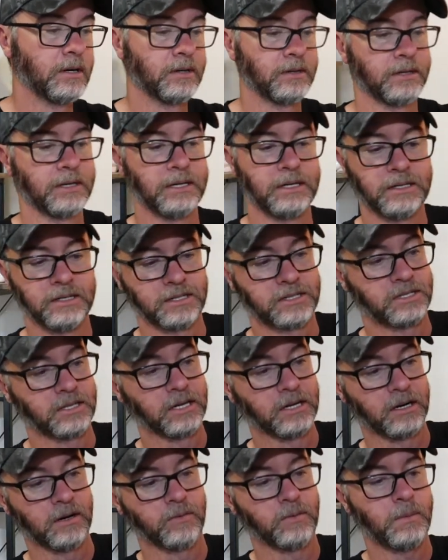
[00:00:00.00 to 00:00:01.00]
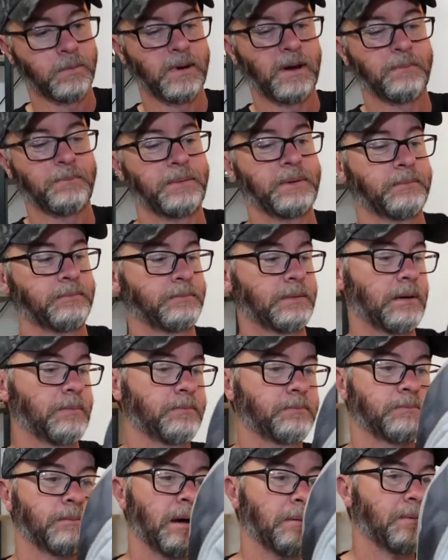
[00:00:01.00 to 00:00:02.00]
and then just sling it over my
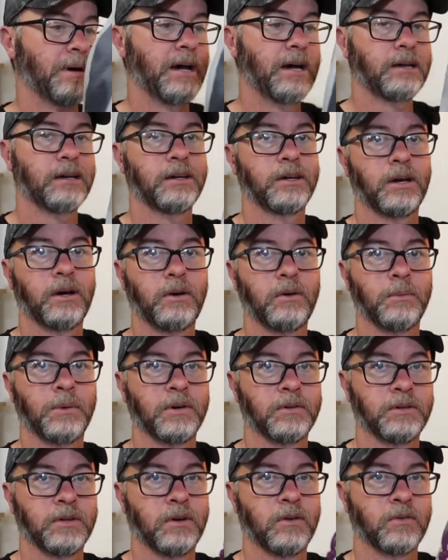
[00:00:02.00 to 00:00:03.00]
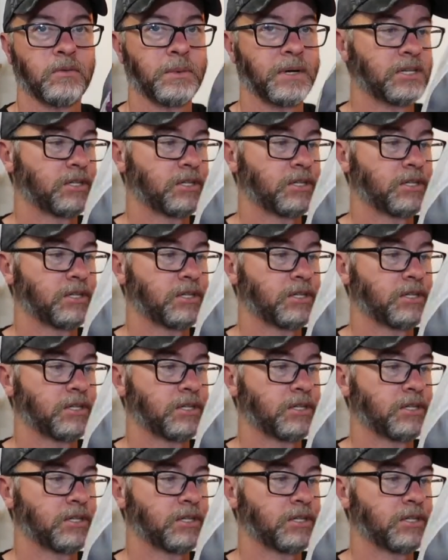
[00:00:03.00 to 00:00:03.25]
back and go. You know, on my